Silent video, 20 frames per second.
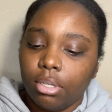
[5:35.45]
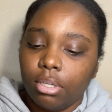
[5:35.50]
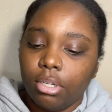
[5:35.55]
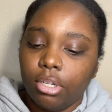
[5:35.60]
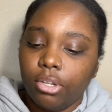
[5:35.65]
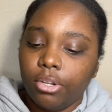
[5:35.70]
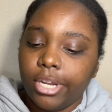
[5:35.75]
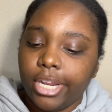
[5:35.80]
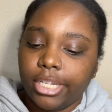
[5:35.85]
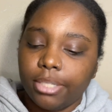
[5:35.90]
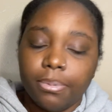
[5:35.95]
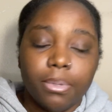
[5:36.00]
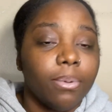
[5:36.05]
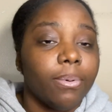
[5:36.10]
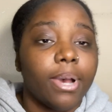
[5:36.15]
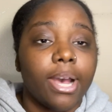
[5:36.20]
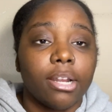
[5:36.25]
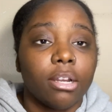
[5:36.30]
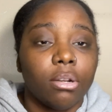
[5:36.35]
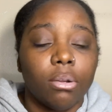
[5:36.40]
Don't ask me why.
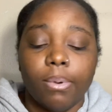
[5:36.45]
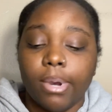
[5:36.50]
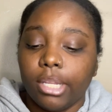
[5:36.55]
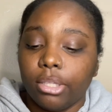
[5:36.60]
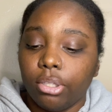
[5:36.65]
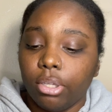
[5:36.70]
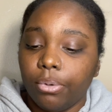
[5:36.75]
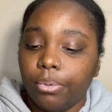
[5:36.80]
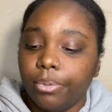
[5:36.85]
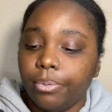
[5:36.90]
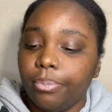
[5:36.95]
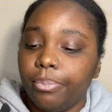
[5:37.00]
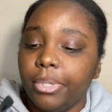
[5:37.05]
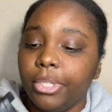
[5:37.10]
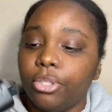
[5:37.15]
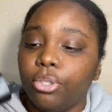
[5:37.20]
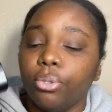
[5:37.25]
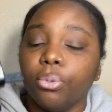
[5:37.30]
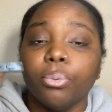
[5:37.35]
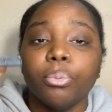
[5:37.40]
I don't know why I thought it would be
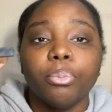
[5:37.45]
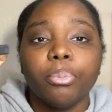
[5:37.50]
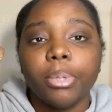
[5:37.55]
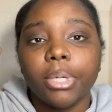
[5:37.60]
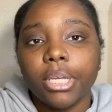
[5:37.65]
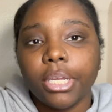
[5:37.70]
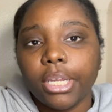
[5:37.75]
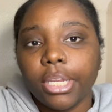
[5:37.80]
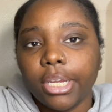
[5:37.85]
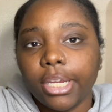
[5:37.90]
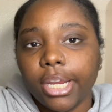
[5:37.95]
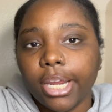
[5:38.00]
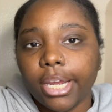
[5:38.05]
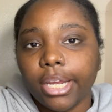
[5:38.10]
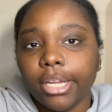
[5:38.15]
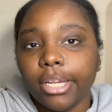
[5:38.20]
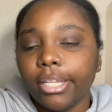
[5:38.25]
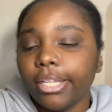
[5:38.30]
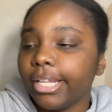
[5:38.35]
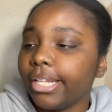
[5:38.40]
two. But yeah,
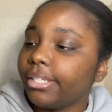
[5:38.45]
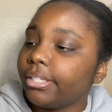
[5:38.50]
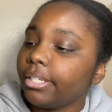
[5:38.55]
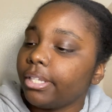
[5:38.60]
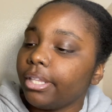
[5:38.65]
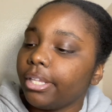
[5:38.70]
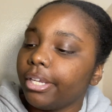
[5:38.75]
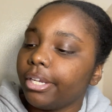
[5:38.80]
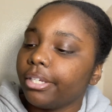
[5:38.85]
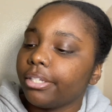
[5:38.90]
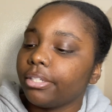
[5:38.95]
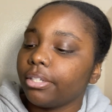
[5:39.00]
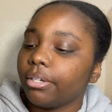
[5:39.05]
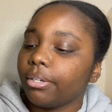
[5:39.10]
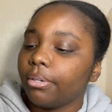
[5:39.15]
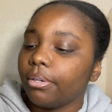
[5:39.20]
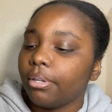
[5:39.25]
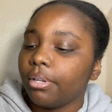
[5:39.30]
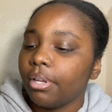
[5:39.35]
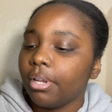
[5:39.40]
that's in there.
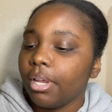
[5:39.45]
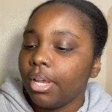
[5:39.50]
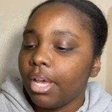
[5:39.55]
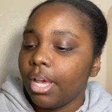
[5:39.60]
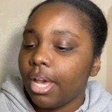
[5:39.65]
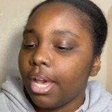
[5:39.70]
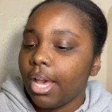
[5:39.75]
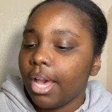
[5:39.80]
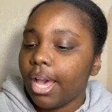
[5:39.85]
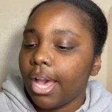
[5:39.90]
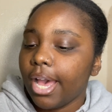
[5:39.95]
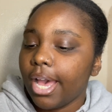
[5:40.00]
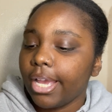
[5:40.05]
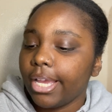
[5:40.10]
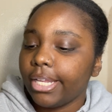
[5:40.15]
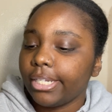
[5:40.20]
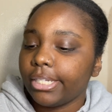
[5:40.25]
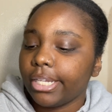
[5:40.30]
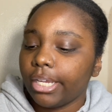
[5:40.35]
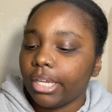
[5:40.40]
So I
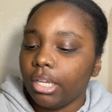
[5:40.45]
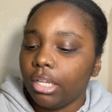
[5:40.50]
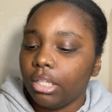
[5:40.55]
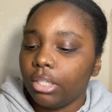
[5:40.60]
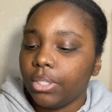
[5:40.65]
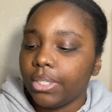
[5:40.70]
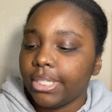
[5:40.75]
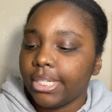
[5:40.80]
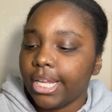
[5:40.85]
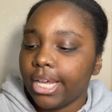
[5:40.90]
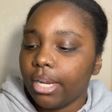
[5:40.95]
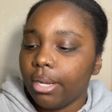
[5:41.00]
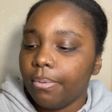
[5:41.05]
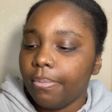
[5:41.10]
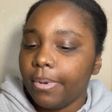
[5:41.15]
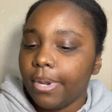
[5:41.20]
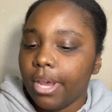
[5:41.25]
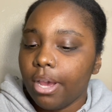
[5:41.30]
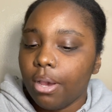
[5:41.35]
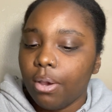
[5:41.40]
guess I can close that up
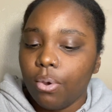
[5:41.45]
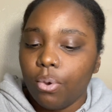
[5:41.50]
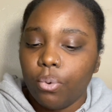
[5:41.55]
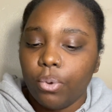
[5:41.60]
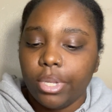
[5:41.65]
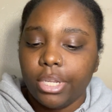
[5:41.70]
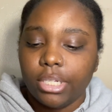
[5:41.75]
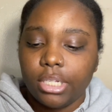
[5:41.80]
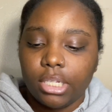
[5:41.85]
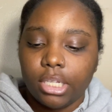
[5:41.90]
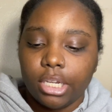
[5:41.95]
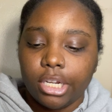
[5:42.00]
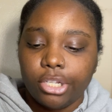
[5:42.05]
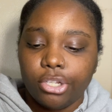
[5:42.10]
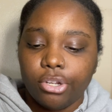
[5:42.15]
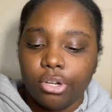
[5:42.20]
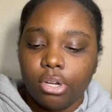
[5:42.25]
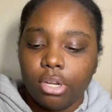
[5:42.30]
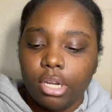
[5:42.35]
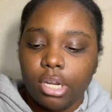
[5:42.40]
now. Is this going to
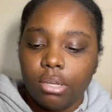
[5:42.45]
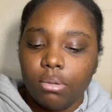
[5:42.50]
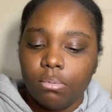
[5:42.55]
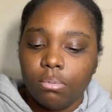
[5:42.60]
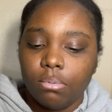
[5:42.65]
turn on now?